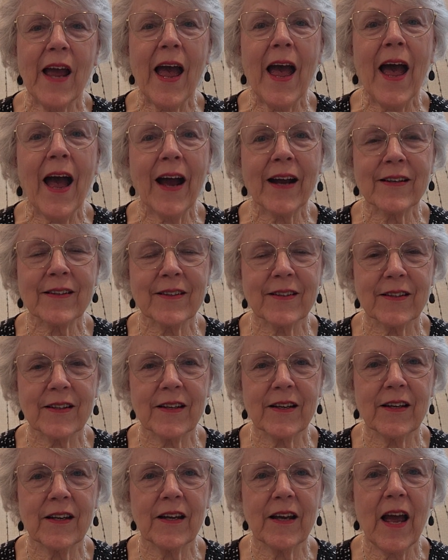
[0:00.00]
act
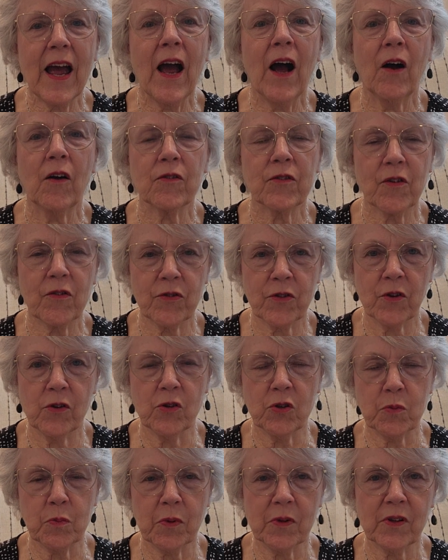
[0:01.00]
out
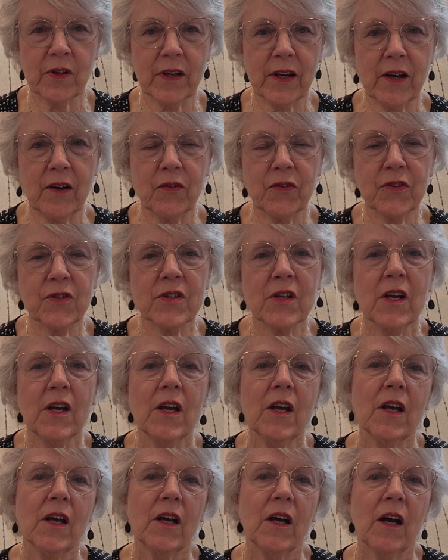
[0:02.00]
those beliefs
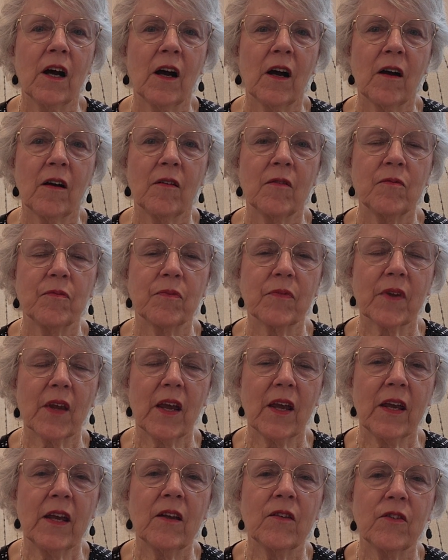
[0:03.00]

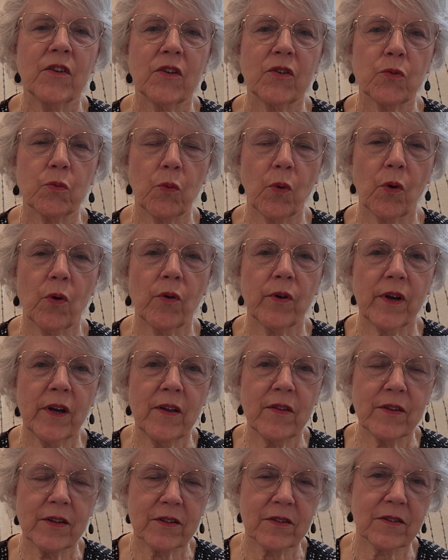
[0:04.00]
in this world, in
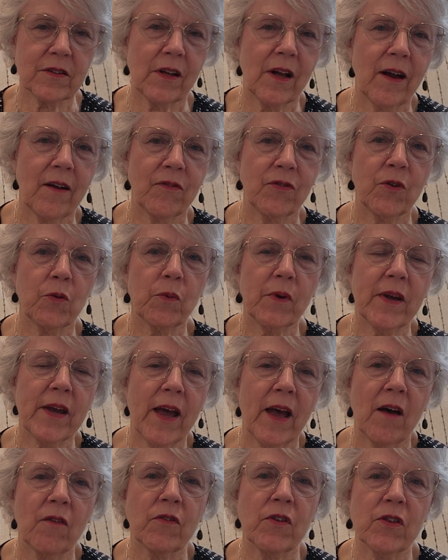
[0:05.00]
this life that we
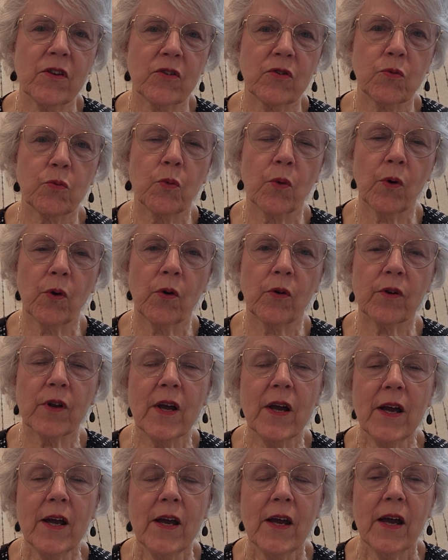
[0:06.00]
have in this world.
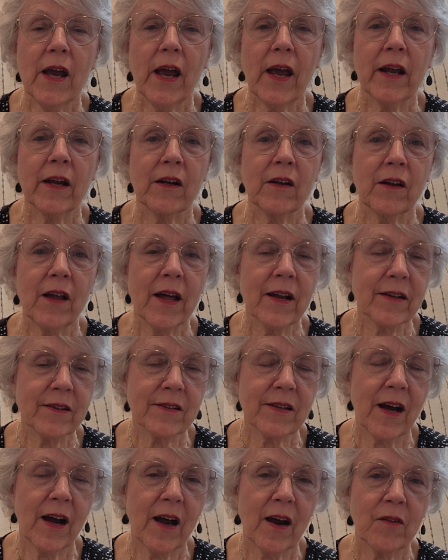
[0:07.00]
And a lot of
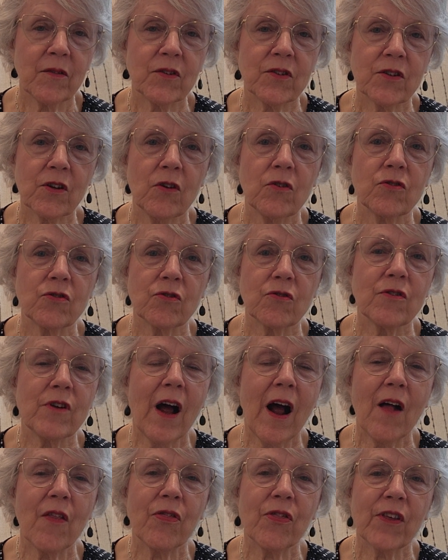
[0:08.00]
times those are
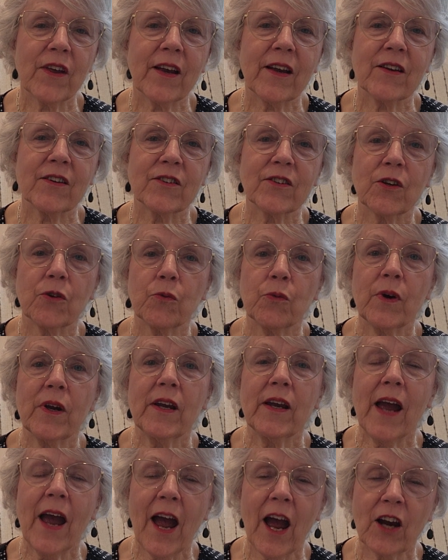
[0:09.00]
not things that
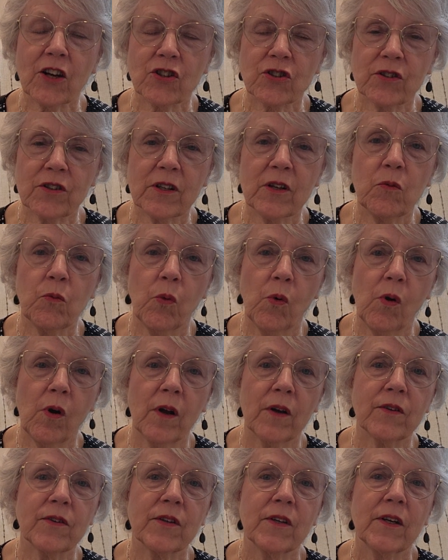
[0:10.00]
we actually
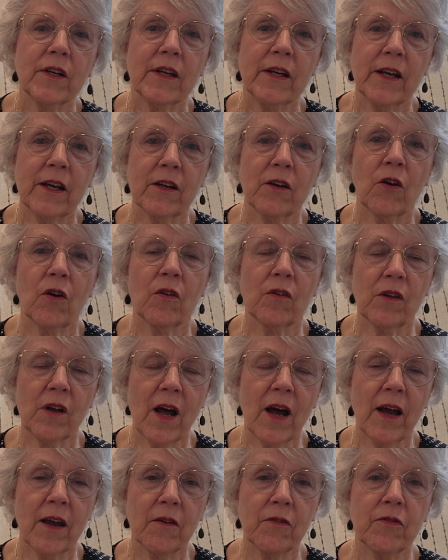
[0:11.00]
want in our
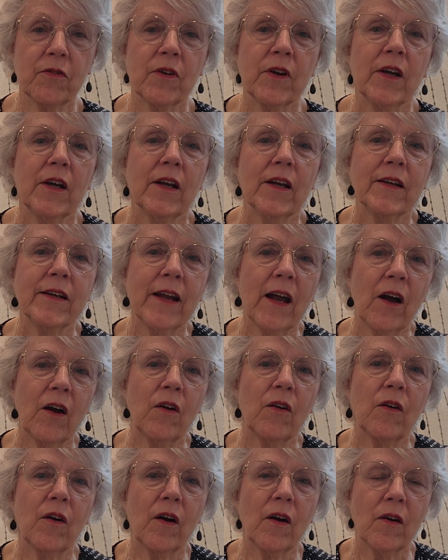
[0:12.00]
life.
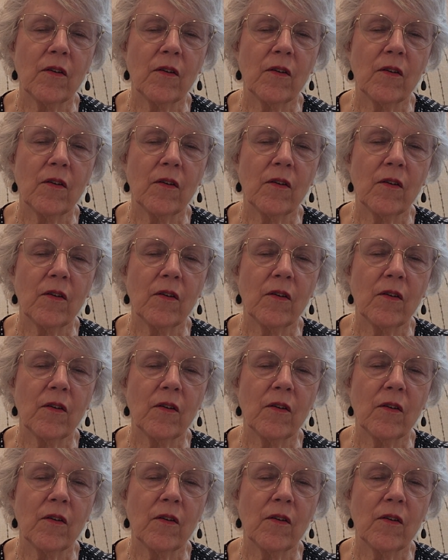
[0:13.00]
Now,